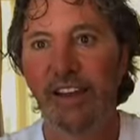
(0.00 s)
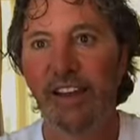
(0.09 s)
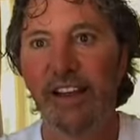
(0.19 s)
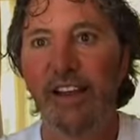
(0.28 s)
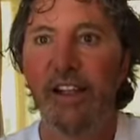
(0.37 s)

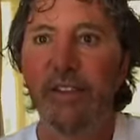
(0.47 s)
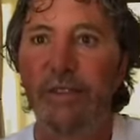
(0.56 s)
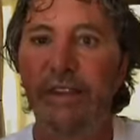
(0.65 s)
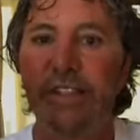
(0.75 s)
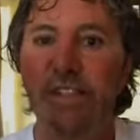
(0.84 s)
Uh-huh.
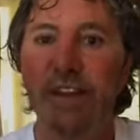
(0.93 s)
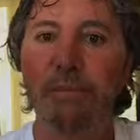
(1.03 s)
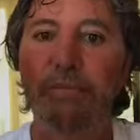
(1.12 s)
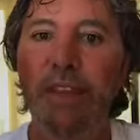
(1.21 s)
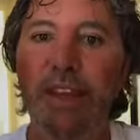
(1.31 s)
There's
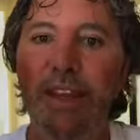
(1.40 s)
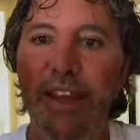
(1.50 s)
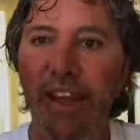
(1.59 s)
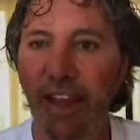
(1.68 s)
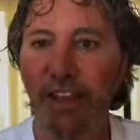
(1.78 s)

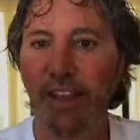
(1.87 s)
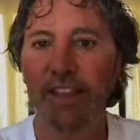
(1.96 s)
something in